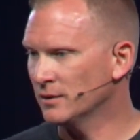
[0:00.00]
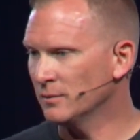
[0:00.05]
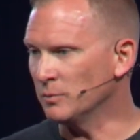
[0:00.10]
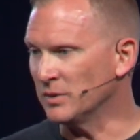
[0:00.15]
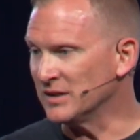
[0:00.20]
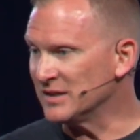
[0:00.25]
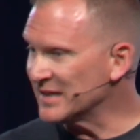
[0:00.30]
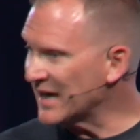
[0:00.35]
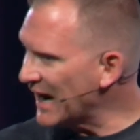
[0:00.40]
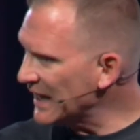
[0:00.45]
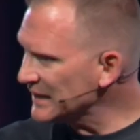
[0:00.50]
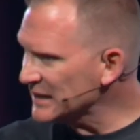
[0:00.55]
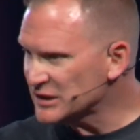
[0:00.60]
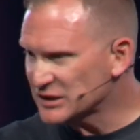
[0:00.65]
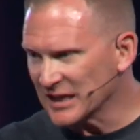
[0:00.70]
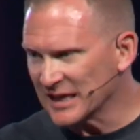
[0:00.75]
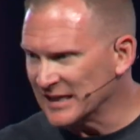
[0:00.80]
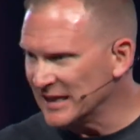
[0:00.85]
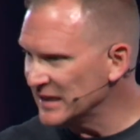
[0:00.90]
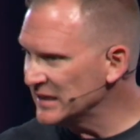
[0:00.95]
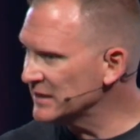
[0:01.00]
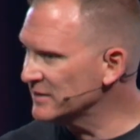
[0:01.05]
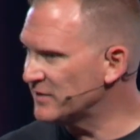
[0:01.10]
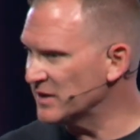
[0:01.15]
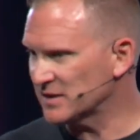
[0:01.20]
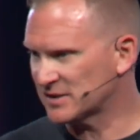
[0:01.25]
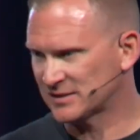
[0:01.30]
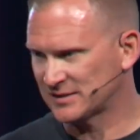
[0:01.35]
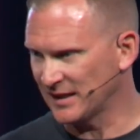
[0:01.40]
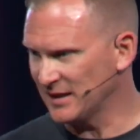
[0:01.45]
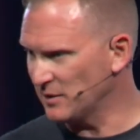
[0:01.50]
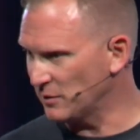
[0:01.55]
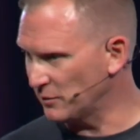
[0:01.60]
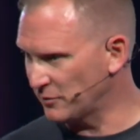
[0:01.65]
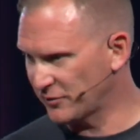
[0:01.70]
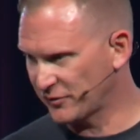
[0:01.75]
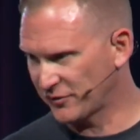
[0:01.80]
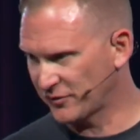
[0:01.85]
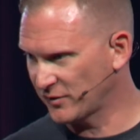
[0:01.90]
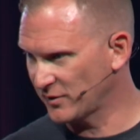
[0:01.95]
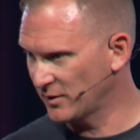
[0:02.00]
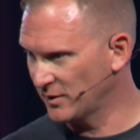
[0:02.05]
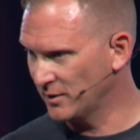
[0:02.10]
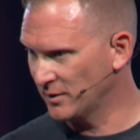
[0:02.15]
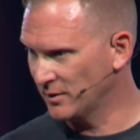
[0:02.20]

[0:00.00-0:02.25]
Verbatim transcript: But knowledge in and of itself